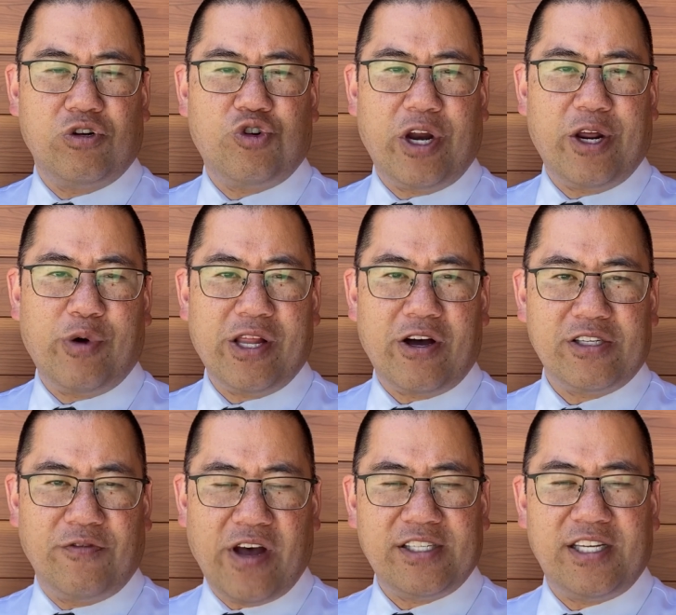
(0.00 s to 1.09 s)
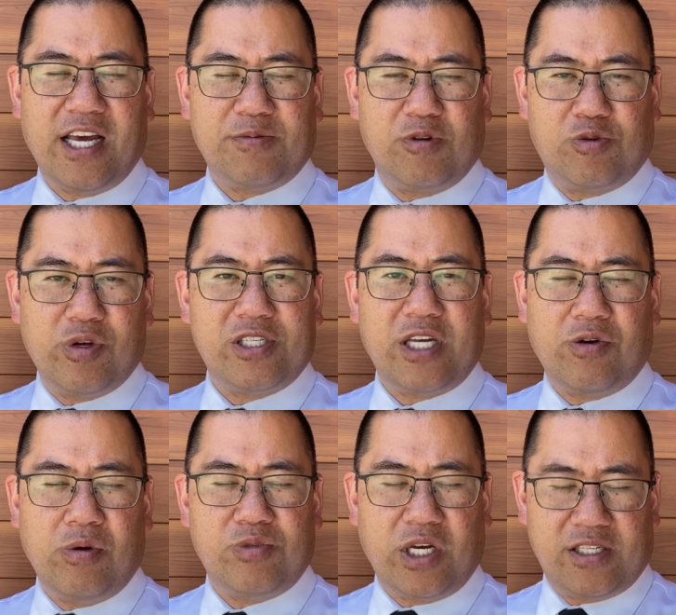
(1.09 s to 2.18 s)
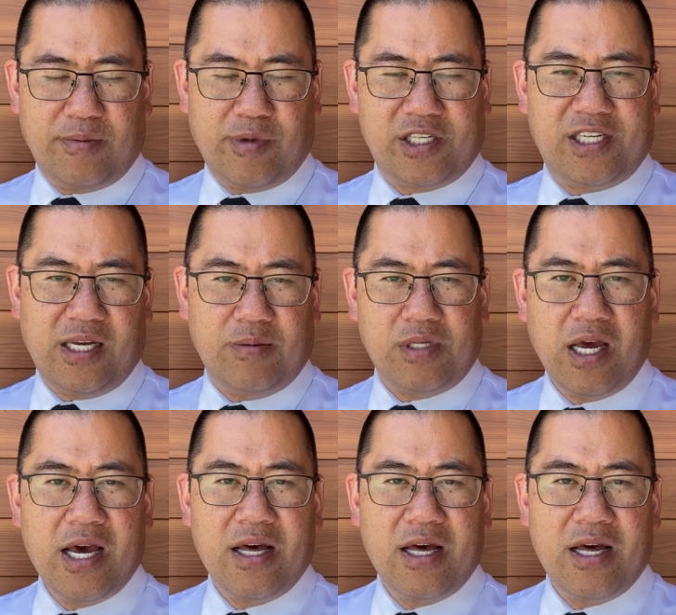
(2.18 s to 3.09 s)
training, weight loss, Vancity Experts, real estate group, Jason Lumina's teams.